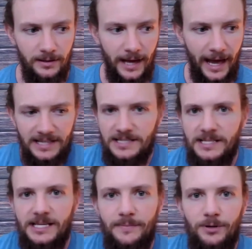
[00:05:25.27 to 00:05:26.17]
has
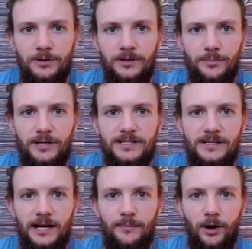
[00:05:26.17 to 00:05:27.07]
to keep you in the
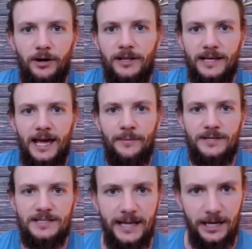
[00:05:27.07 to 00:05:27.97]
prison, and part of the game
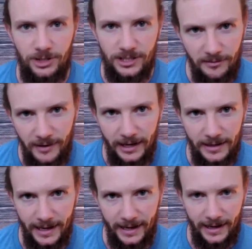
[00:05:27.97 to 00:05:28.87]
is to get yourself out
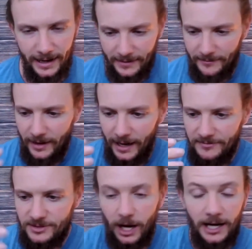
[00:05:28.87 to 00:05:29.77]
of that. And
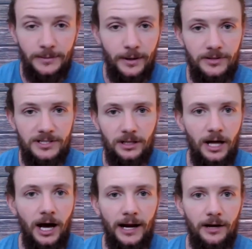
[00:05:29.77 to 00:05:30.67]
I've talked about this a
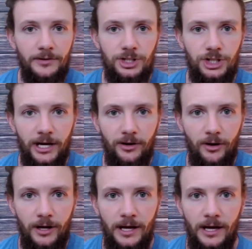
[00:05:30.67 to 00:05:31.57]
lot on this
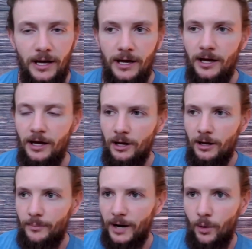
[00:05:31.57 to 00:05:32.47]
channel,
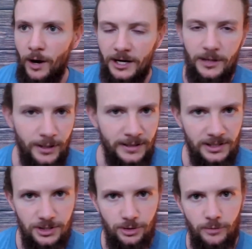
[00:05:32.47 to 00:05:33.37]
but I wanted to bring
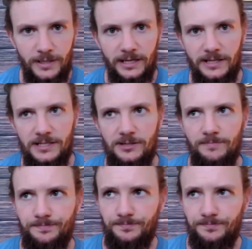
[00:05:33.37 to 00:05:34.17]
this through because